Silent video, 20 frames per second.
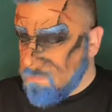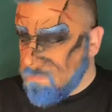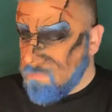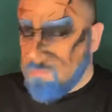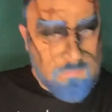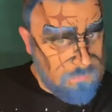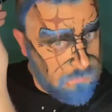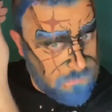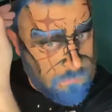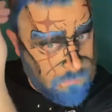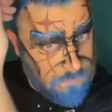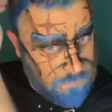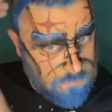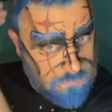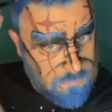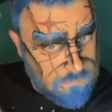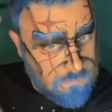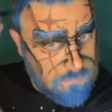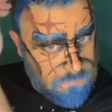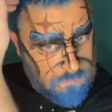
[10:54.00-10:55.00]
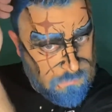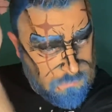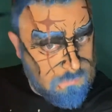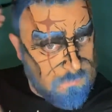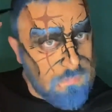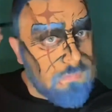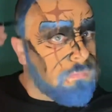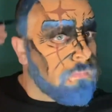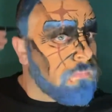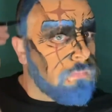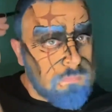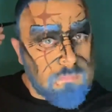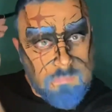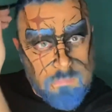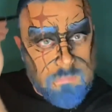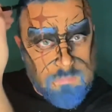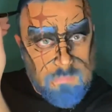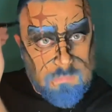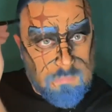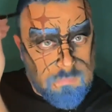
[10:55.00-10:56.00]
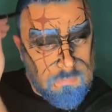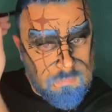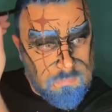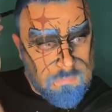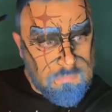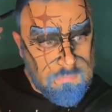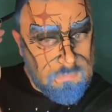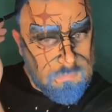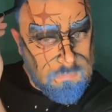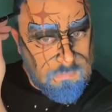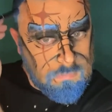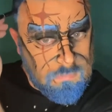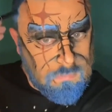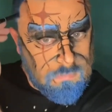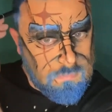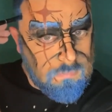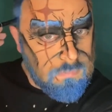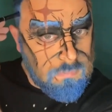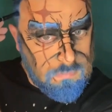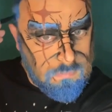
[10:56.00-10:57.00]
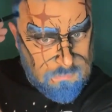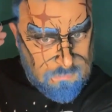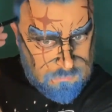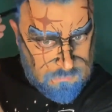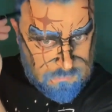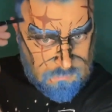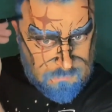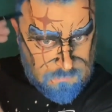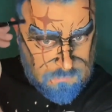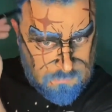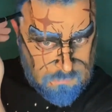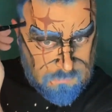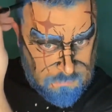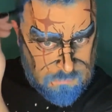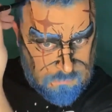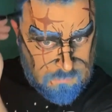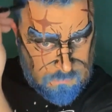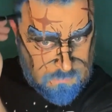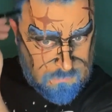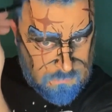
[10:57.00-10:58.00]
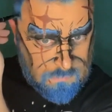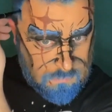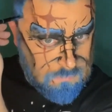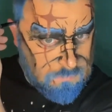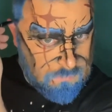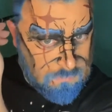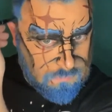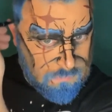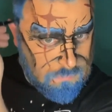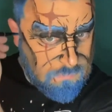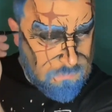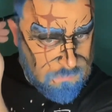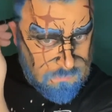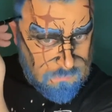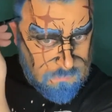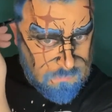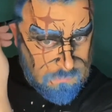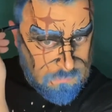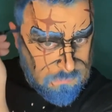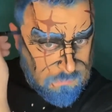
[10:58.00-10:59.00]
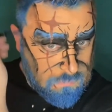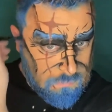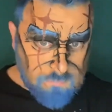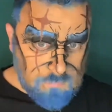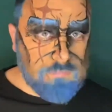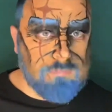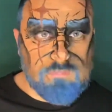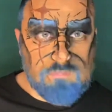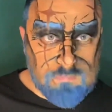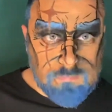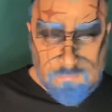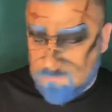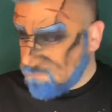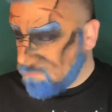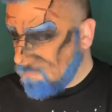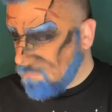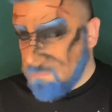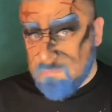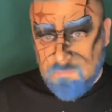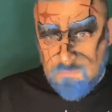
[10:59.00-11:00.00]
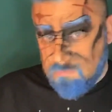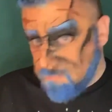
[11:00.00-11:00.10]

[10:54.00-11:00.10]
have to do that with the best you can. Sometimes people use toothbrushes to work with this to work this Mirror in